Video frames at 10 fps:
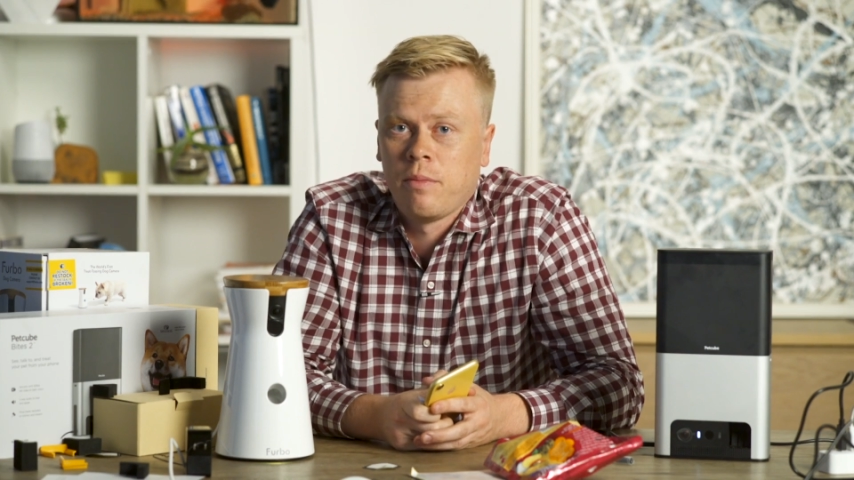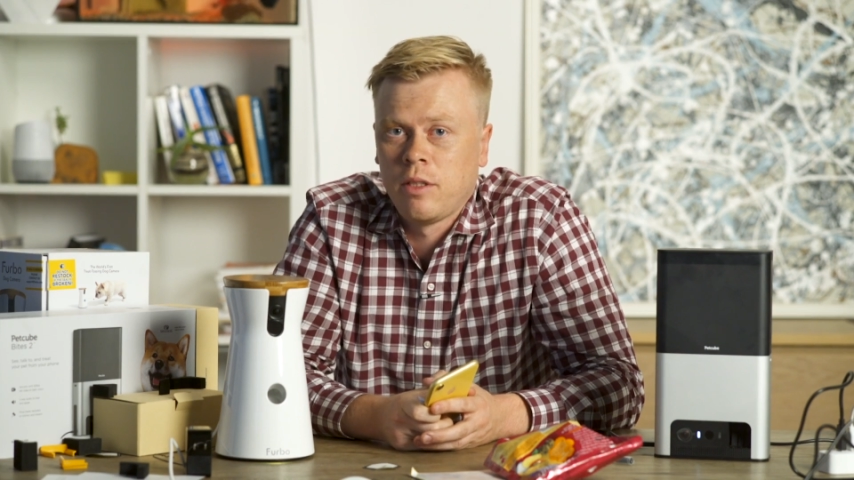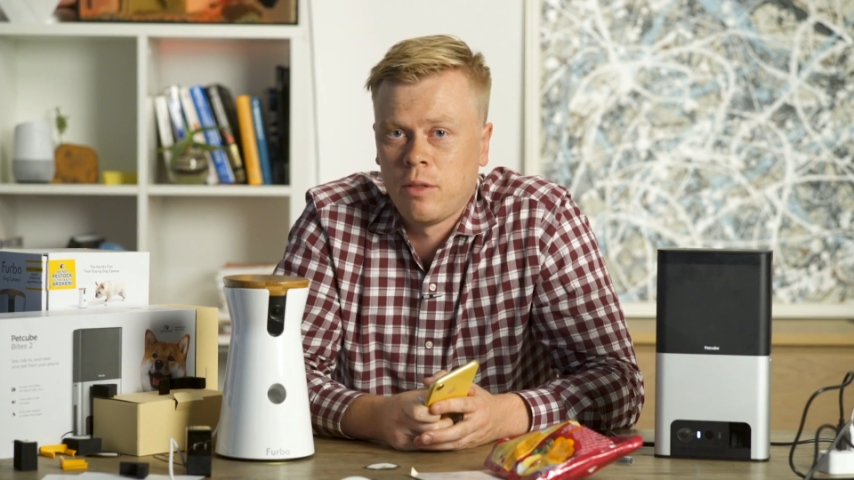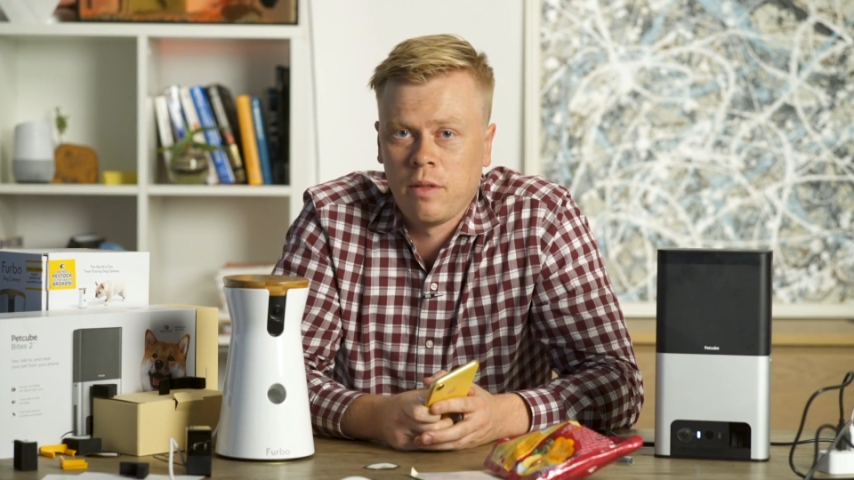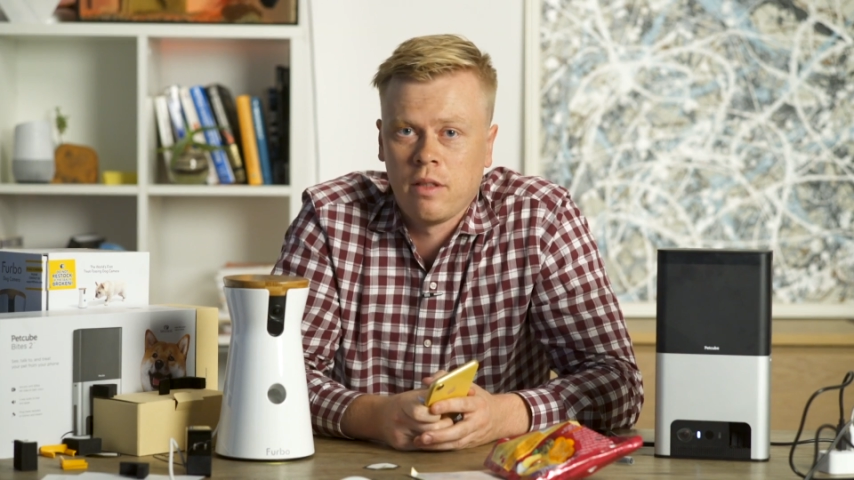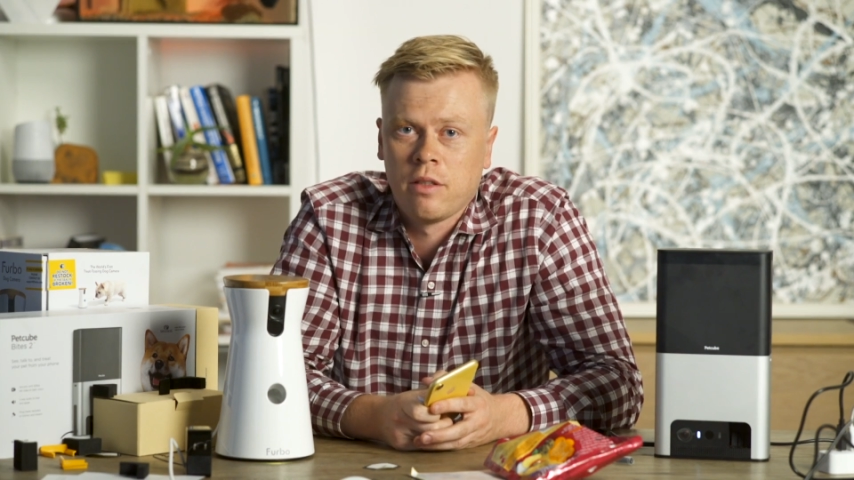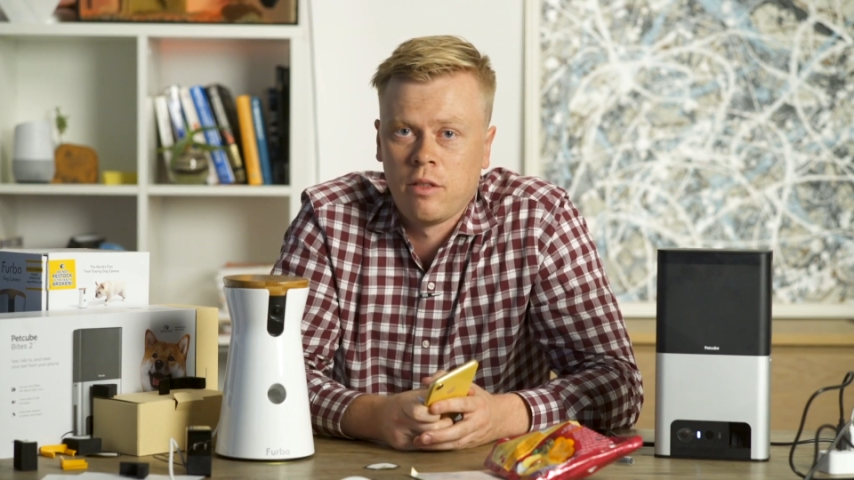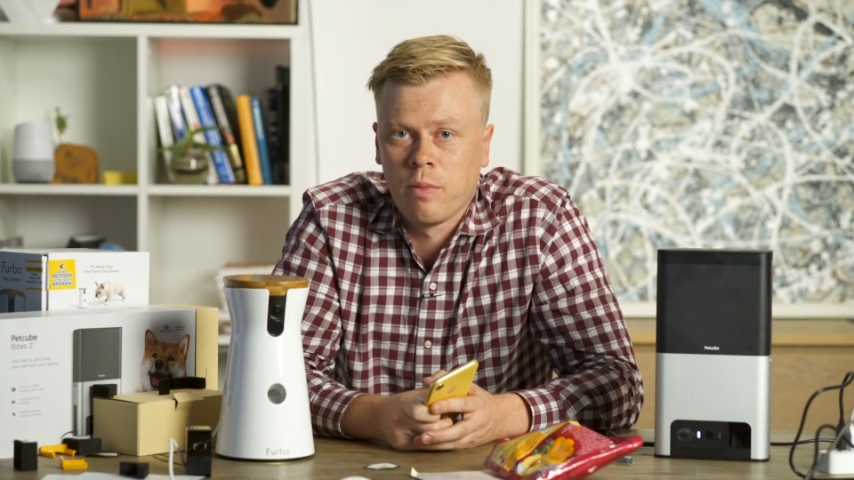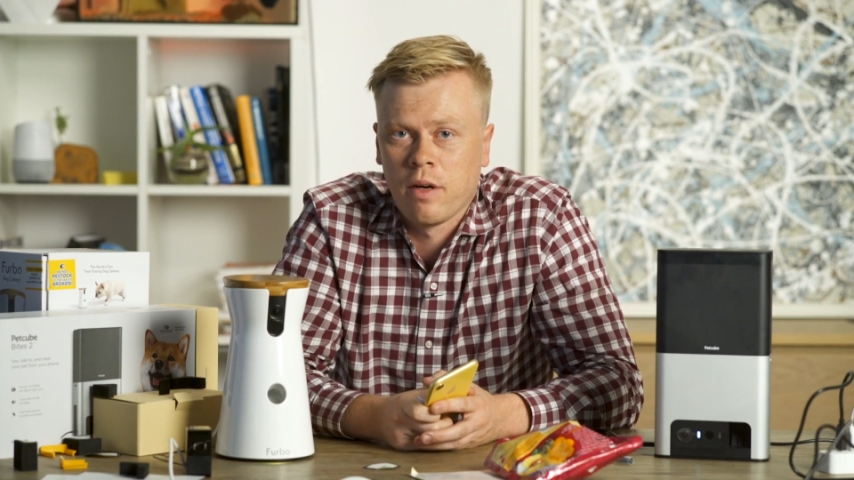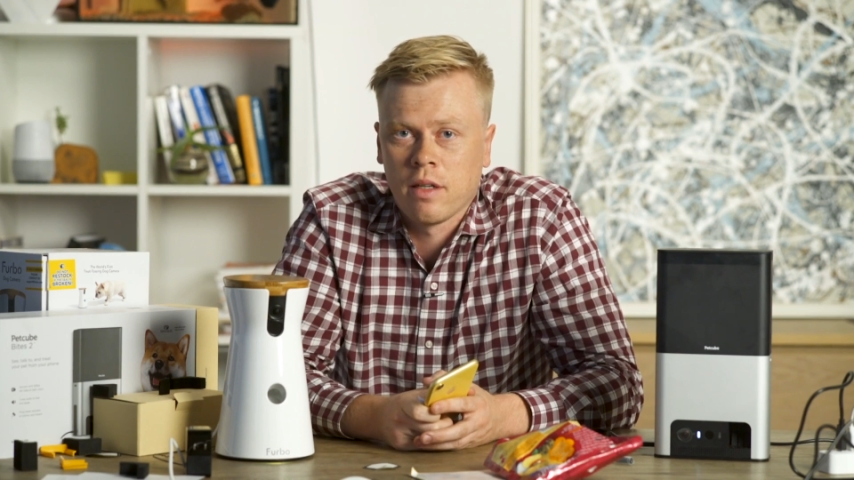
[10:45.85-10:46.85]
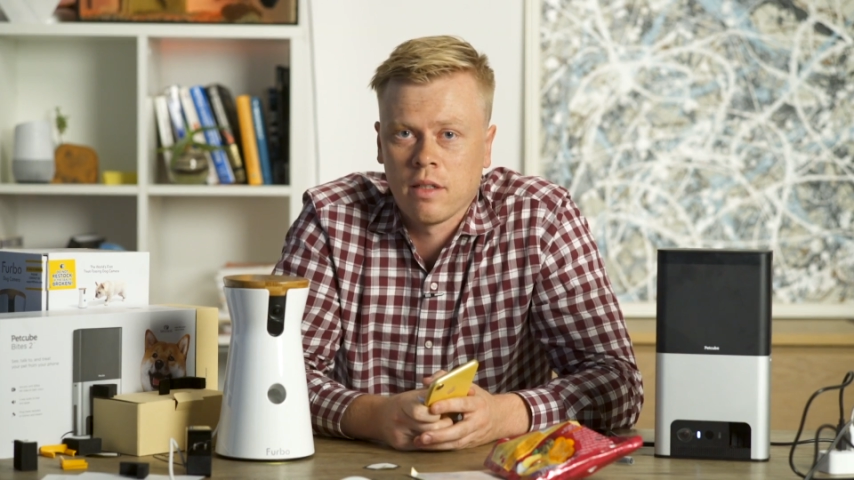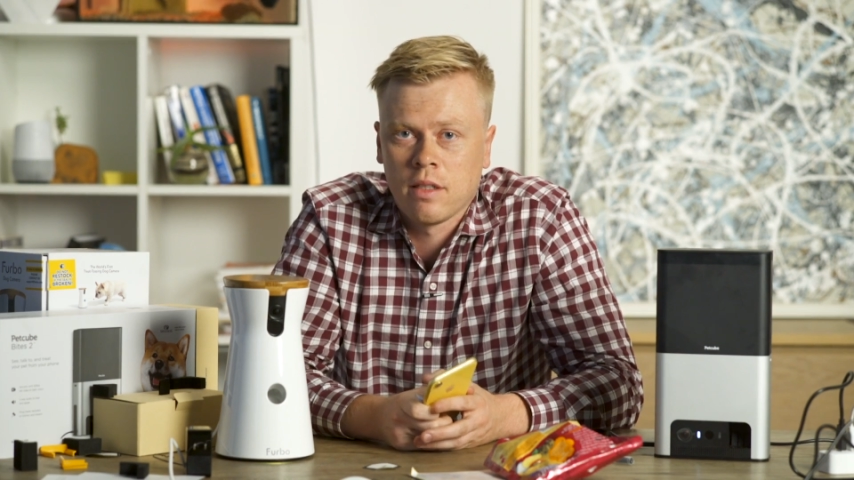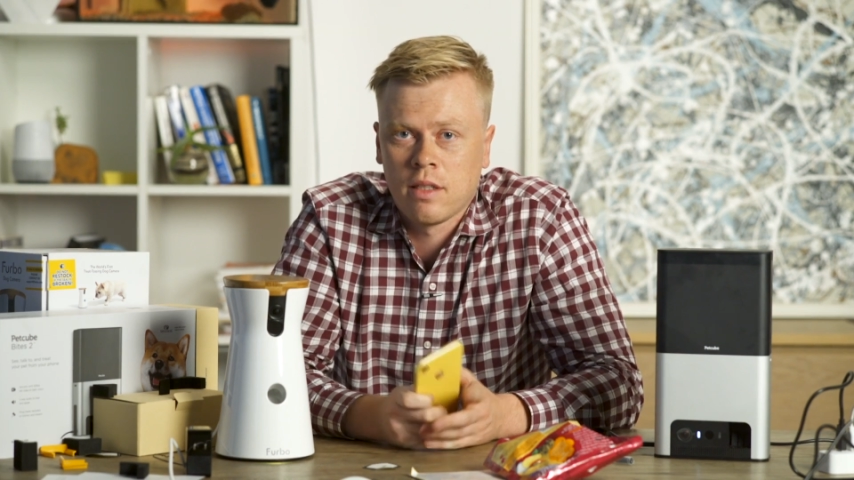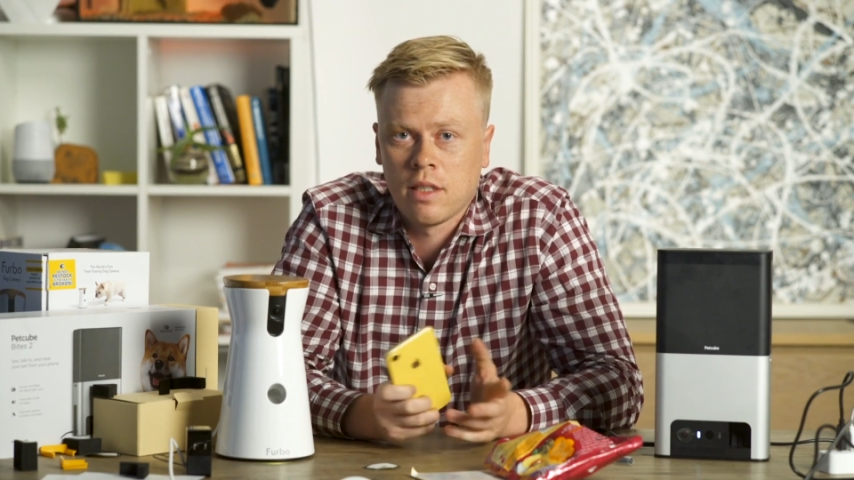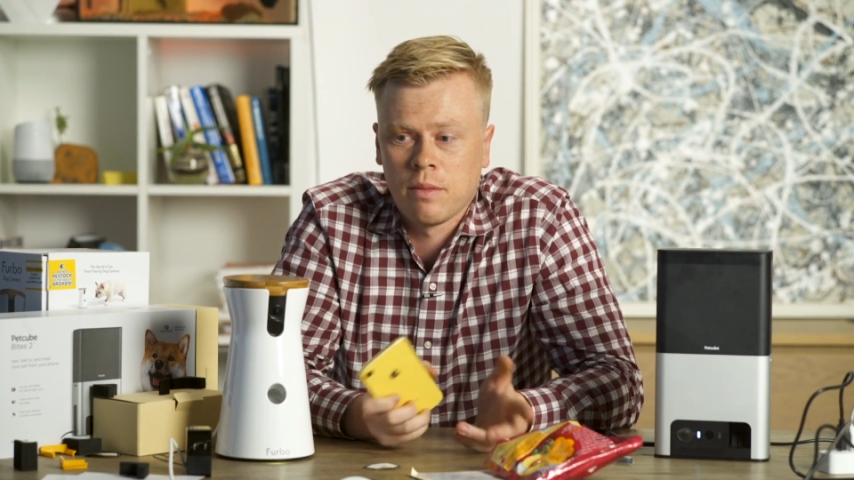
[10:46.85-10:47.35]
between the two
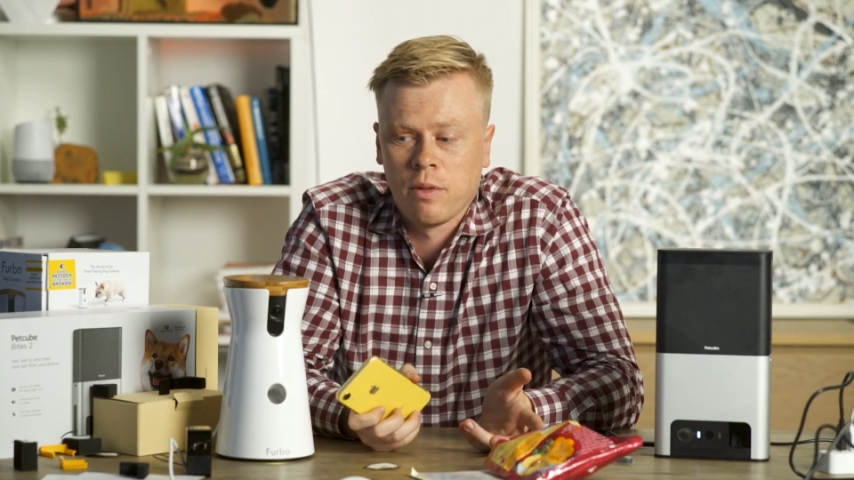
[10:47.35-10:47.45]
products.